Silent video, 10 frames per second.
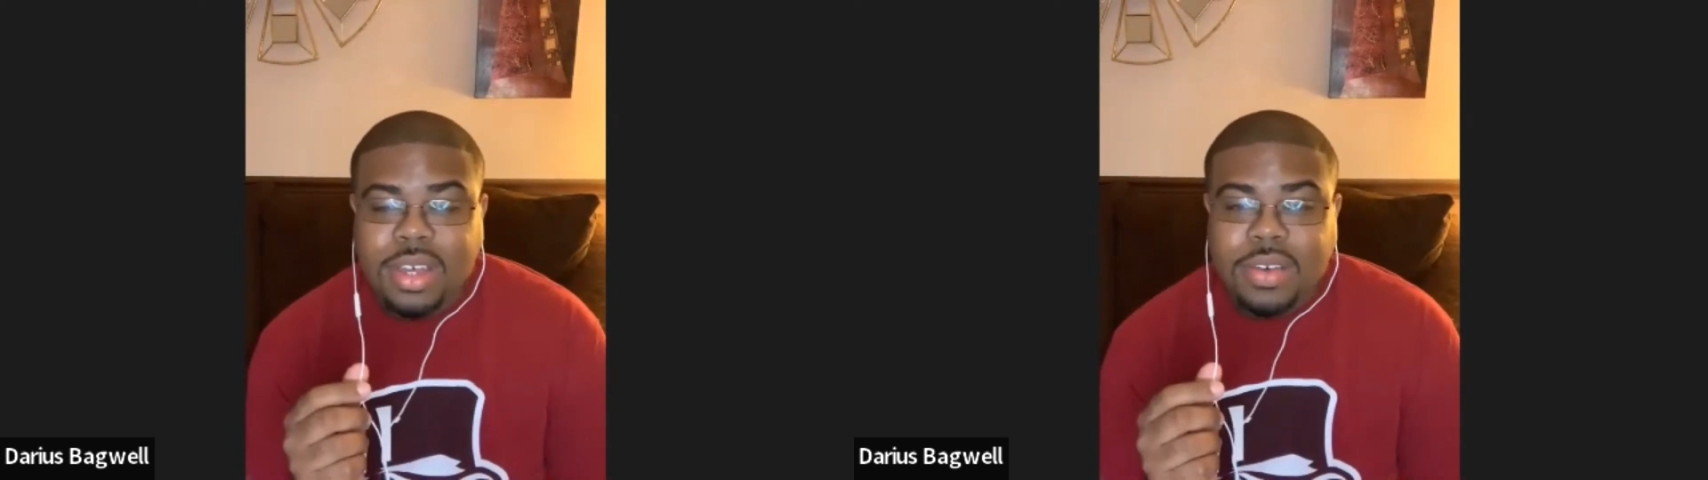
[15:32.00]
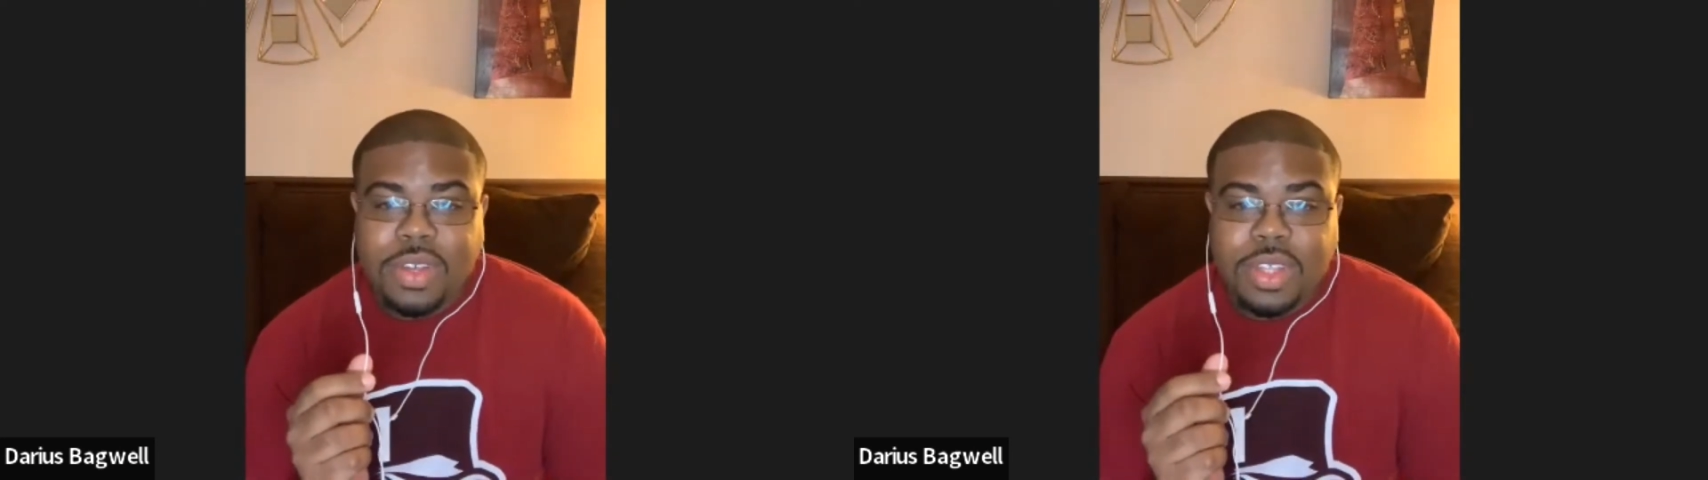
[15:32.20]

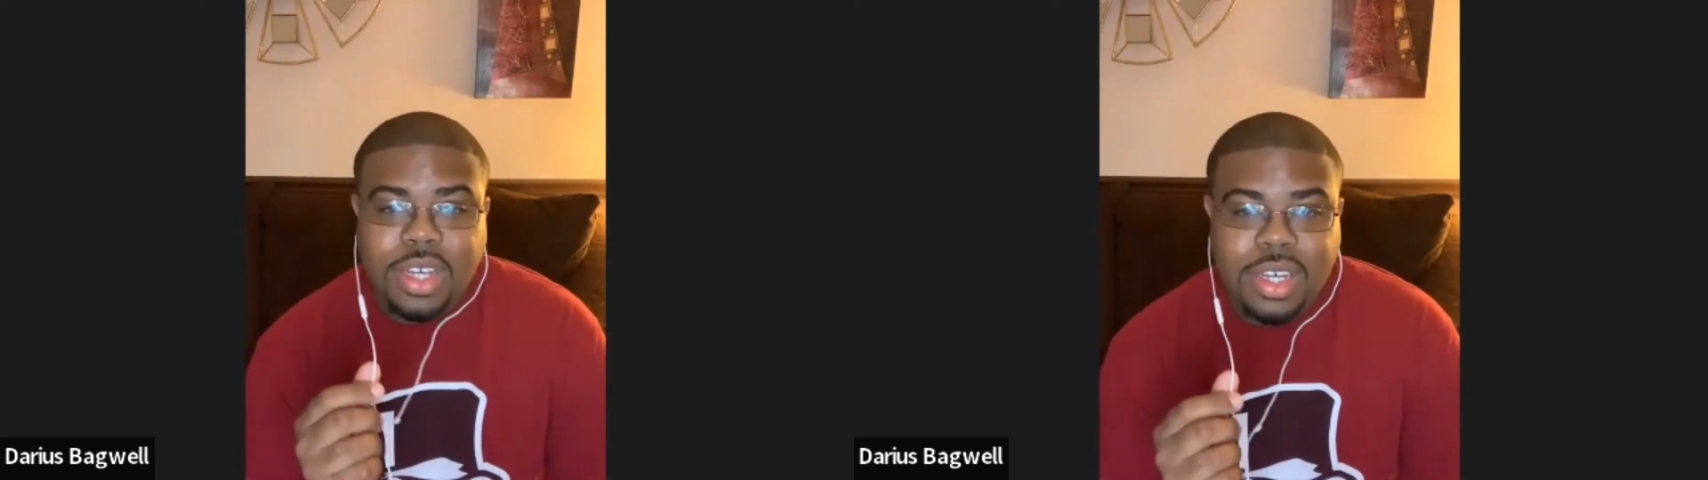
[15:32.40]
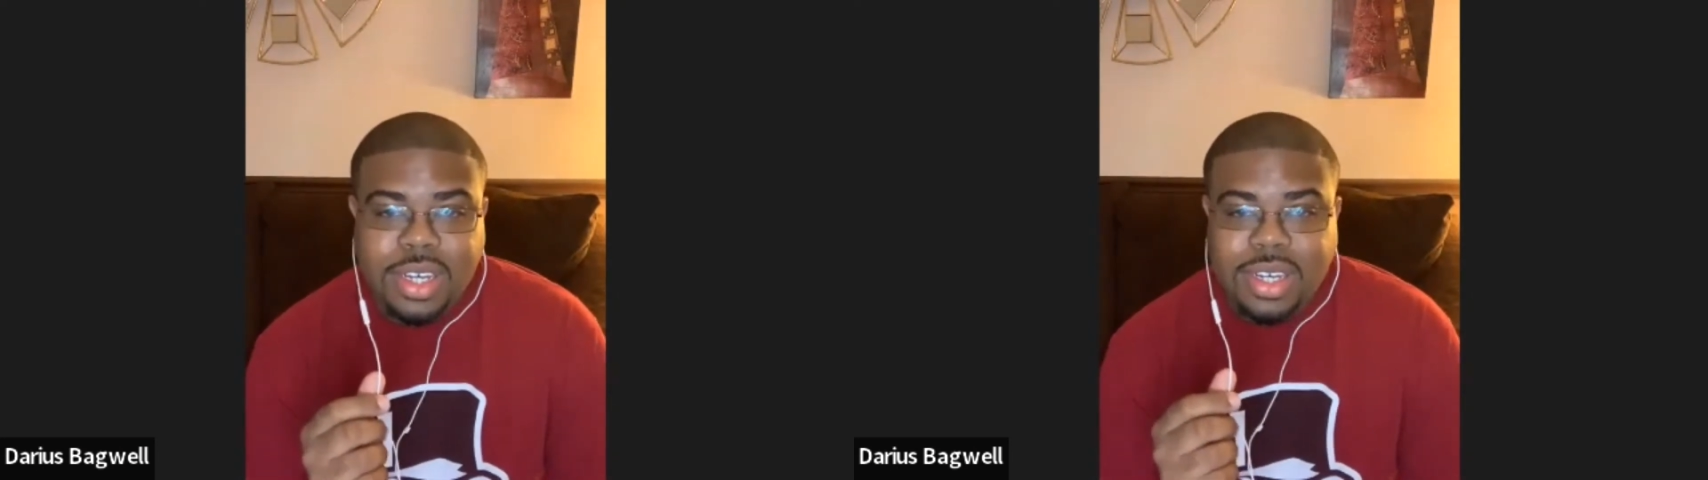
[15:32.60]
for
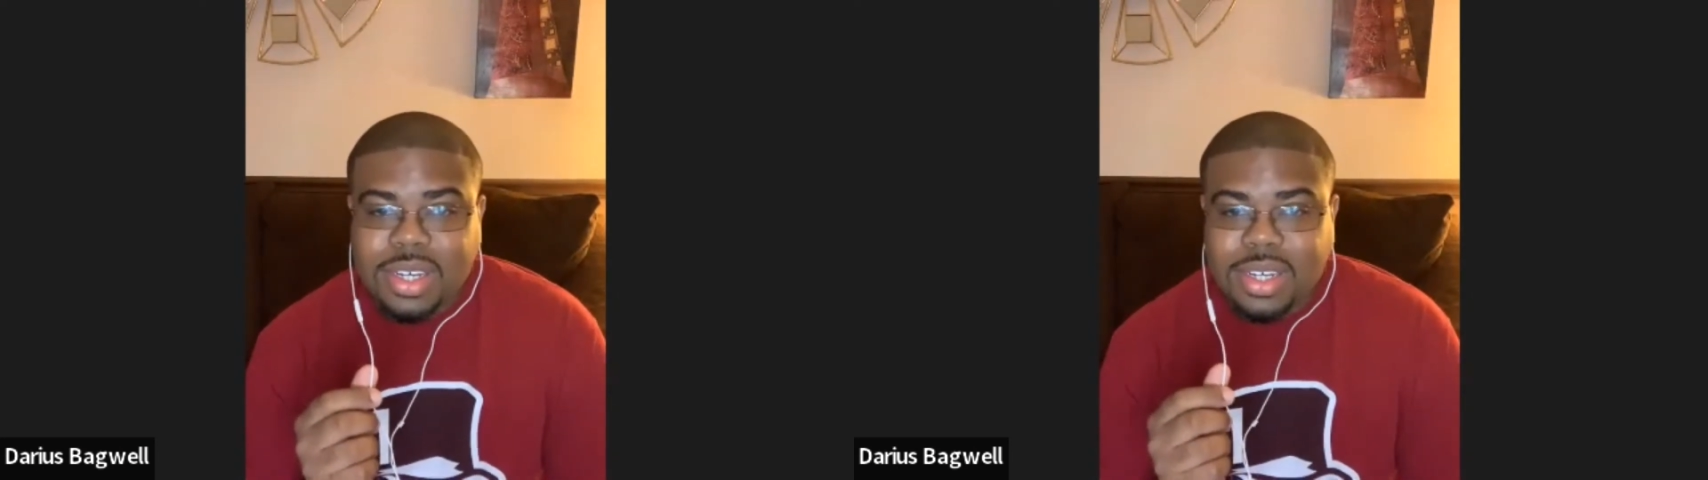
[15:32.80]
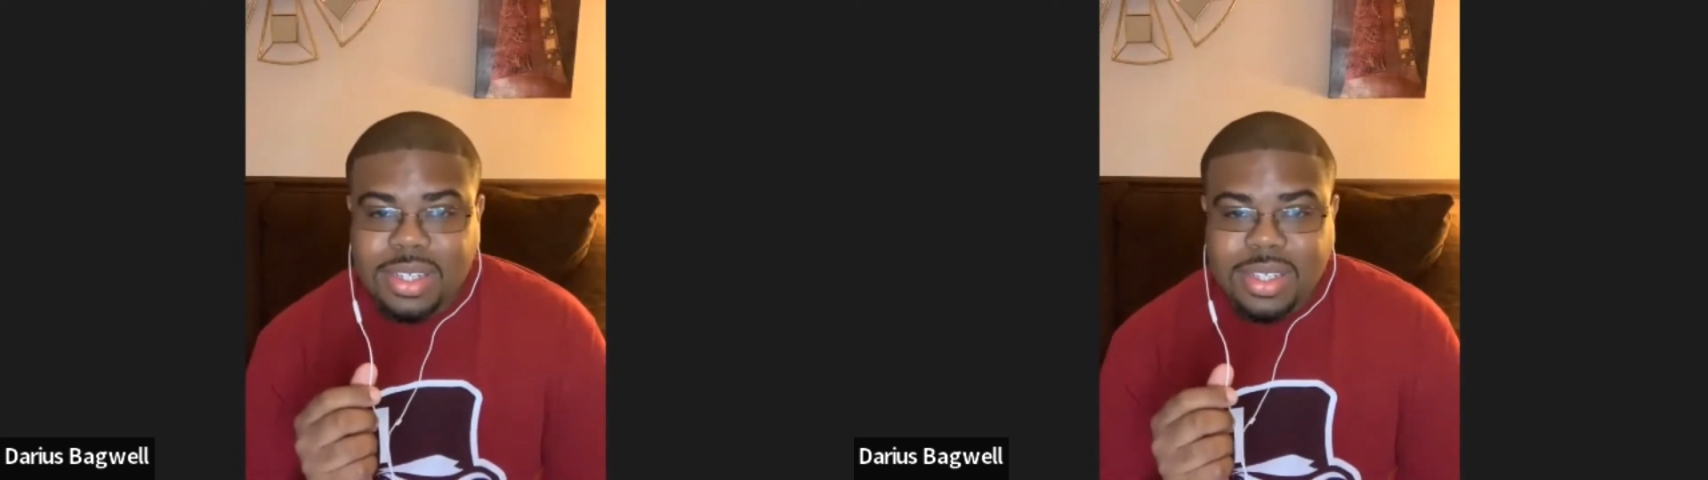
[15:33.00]

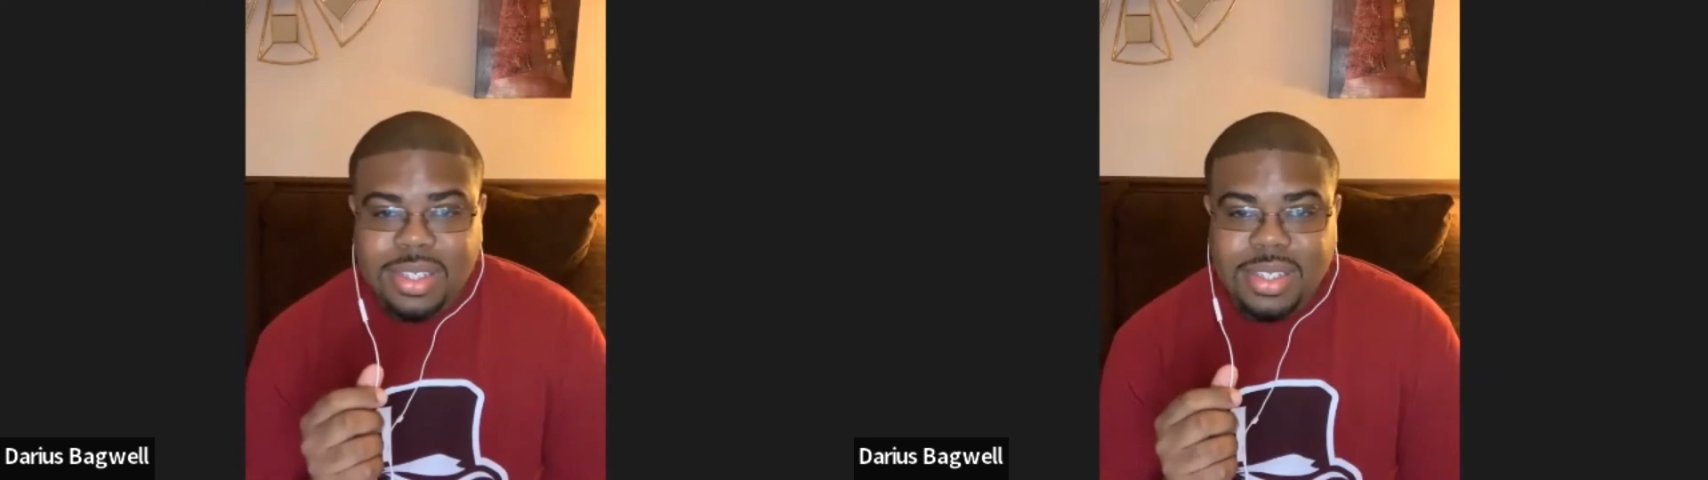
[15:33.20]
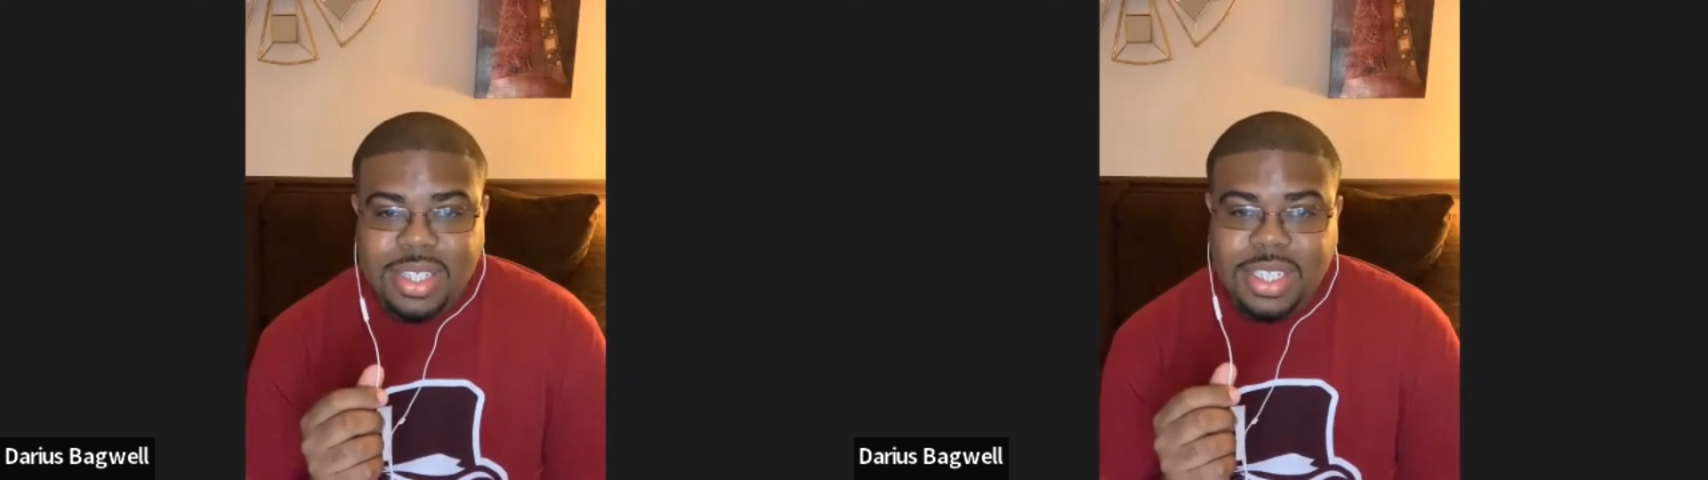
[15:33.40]
the
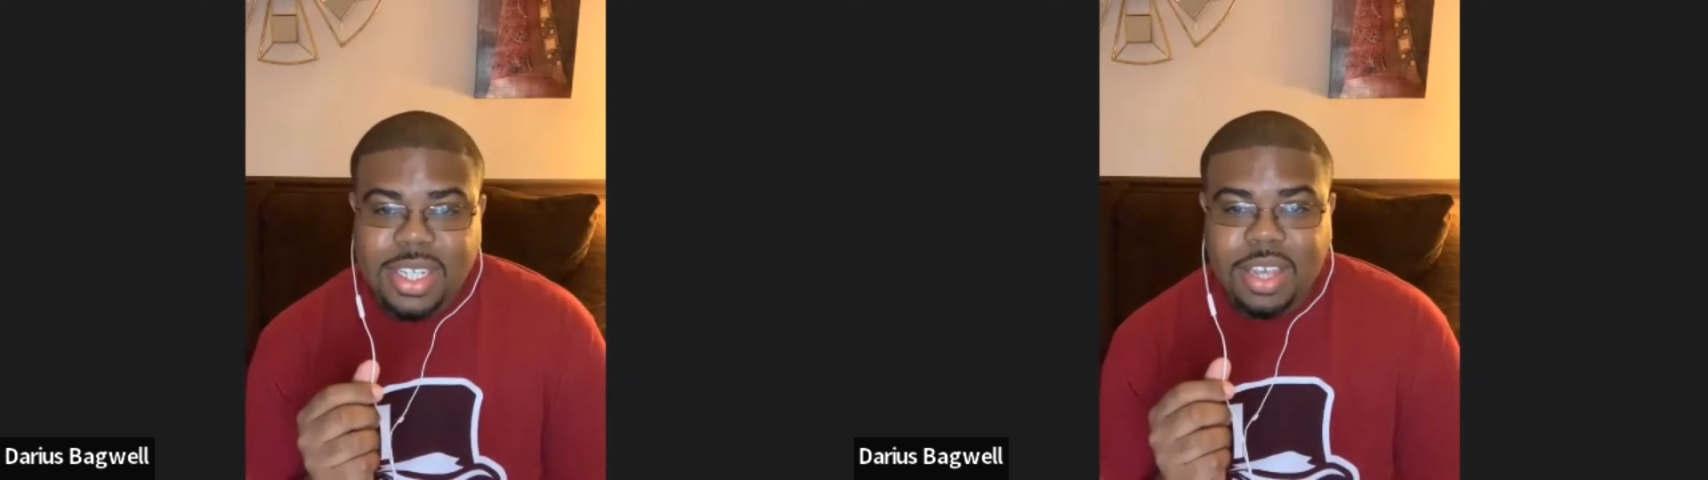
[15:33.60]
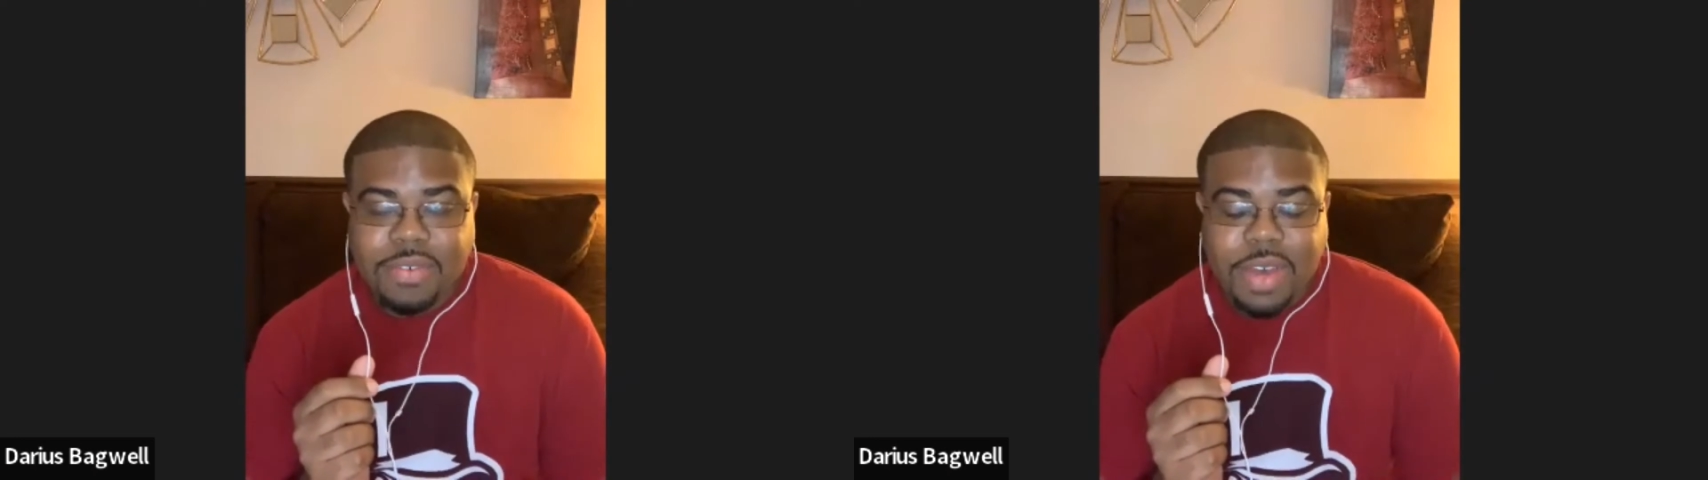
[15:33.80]
to
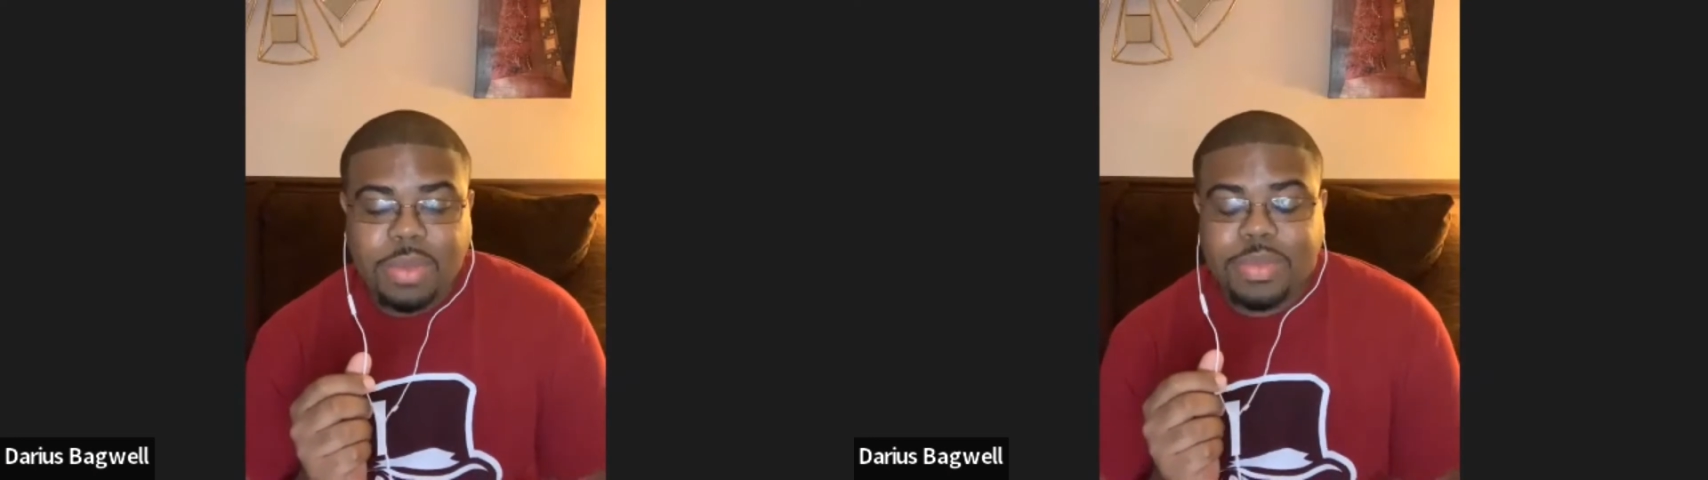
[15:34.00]
see if I'm